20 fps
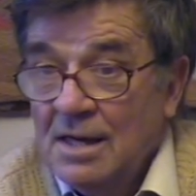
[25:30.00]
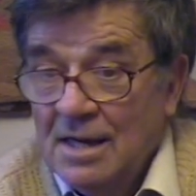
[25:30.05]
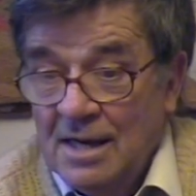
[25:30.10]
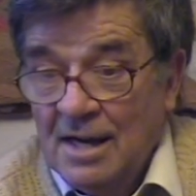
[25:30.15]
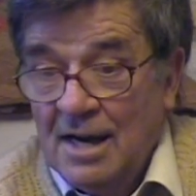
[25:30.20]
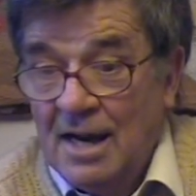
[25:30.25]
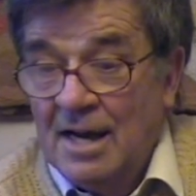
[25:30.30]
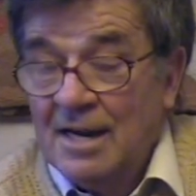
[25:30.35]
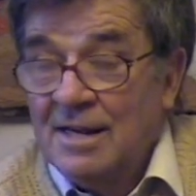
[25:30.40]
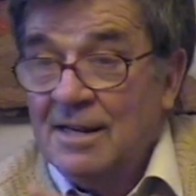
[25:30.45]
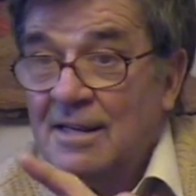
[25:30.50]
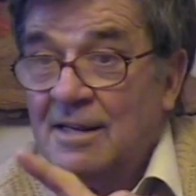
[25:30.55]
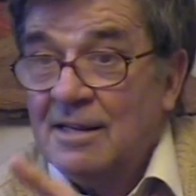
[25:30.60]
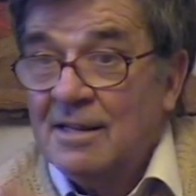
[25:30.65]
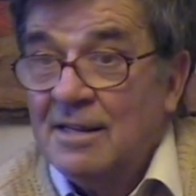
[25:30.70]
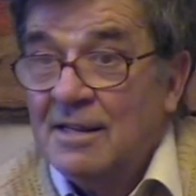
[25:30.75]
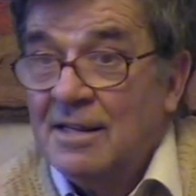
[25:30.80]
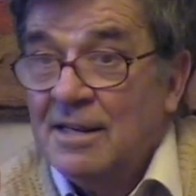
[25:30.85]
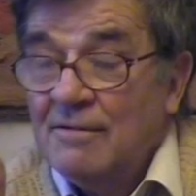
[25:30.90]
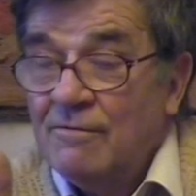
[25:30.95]
and
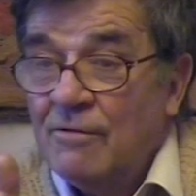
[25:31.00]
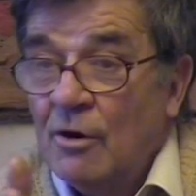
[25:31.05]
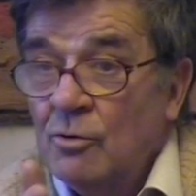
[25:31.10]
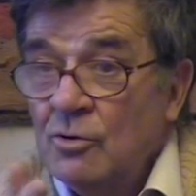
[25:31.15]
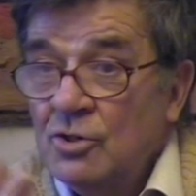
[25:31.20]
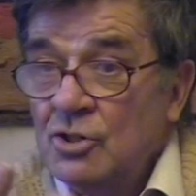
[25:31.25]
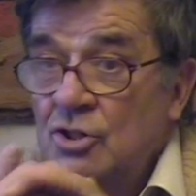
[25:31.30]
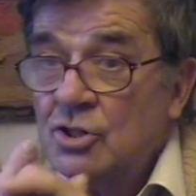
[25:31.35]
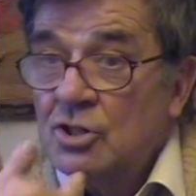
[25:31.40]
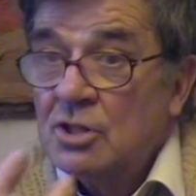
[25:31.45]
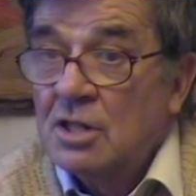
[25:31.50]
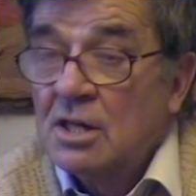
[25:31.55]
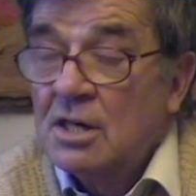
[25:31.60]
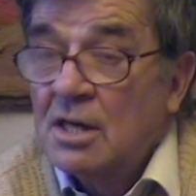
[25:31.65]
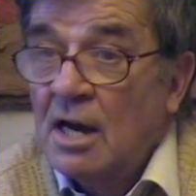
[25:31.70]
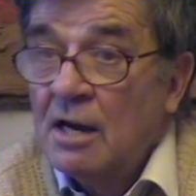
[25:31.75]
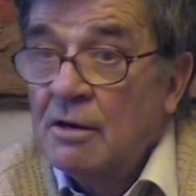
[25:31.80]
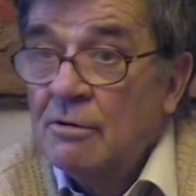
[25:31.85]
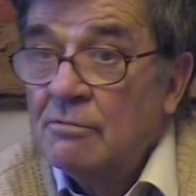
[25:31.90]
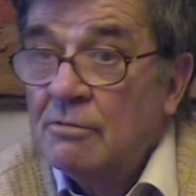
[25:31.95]
the voltage to the
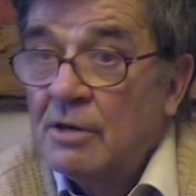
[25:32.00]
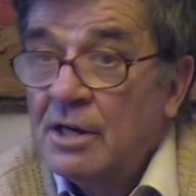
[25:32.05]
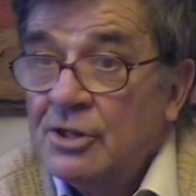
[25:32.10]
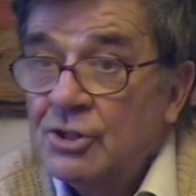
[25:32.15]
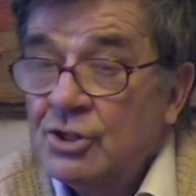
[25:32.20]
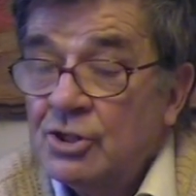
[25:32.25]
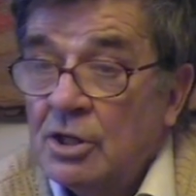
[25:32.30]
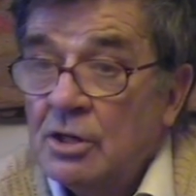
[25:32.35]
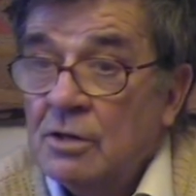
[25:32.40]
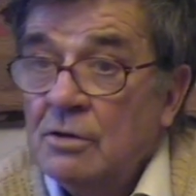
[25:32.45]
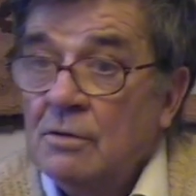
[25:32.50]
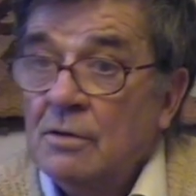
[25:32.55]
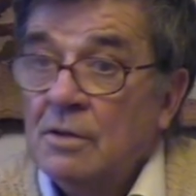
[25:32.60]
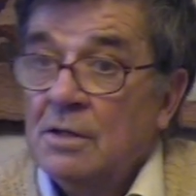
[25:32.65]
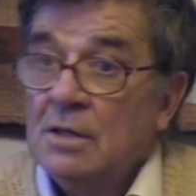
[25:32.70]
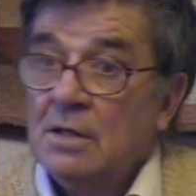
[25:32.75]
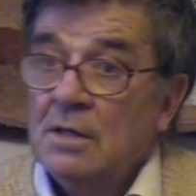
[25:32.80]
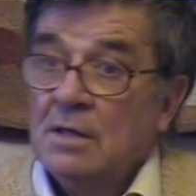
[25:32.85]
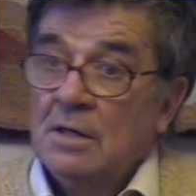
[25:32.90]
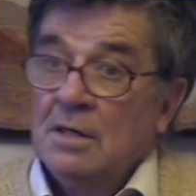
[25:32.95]
current ratio
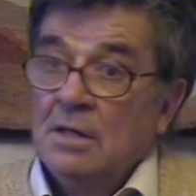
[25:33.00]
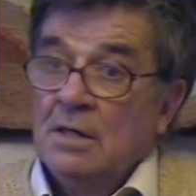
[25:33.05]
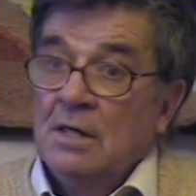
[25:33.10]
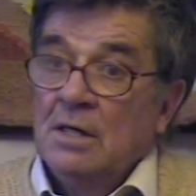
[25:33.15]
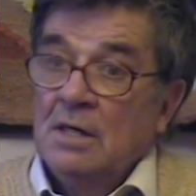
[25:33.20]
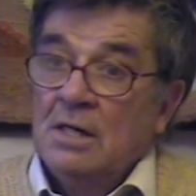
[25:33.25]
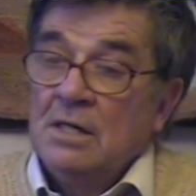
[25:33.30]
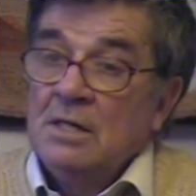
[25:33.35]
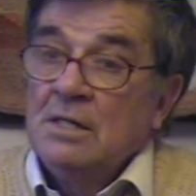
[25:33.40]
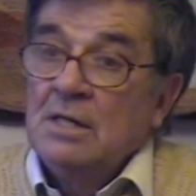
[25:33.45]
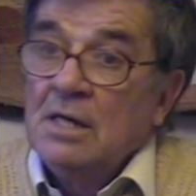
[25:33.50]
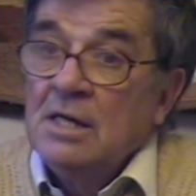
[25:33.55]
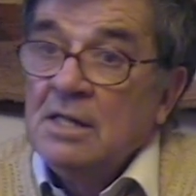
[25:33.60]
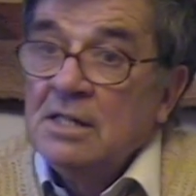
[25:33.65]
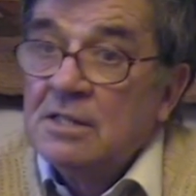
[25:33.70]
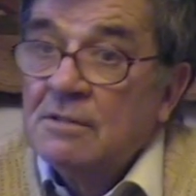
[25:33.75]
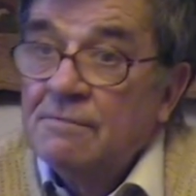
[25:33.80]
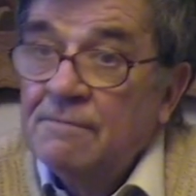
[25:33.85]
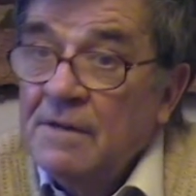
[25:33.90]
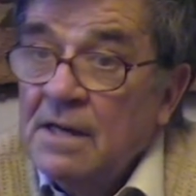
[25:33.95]

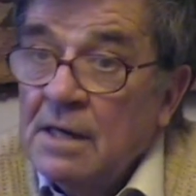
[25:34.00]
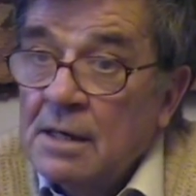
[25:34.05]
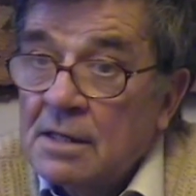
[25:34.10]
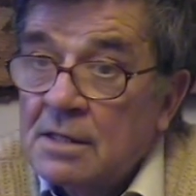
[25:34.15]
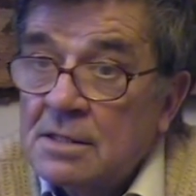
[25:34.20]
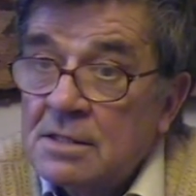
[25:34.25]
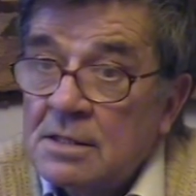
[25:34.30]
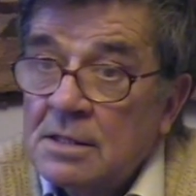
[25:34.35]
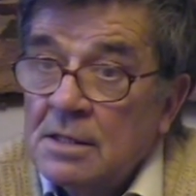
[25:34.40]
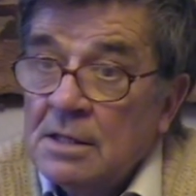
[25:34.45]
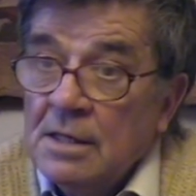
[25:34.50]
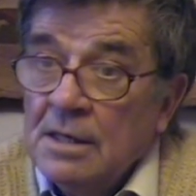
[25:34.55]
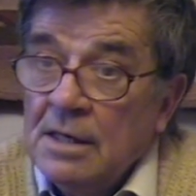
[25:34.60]
is fixed.